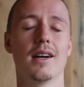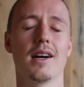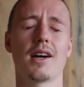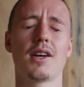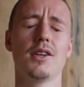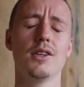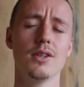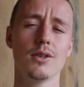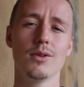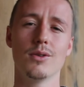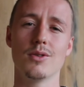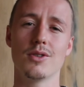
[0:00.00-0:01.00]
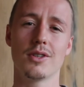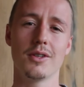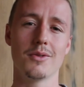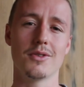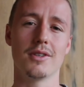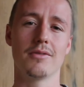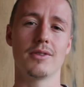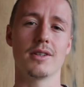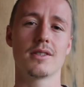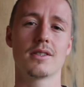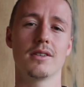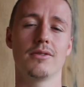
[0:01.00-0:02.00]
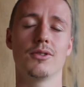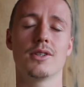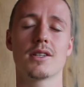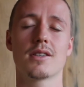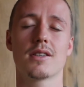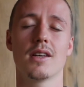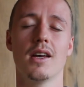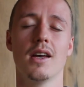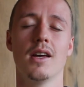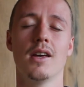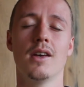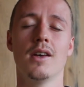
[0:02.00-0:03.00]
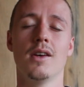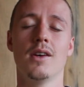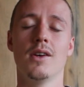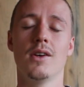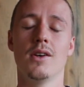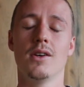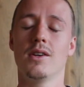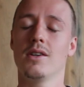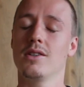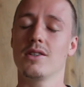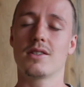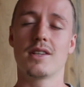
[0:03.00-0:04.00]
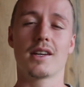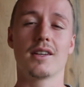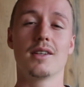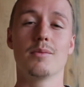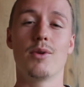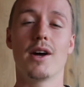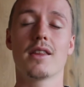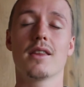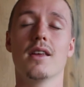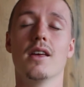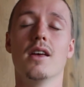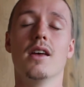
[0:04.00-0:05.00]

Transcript: a huge difference. If you just take a deep breath,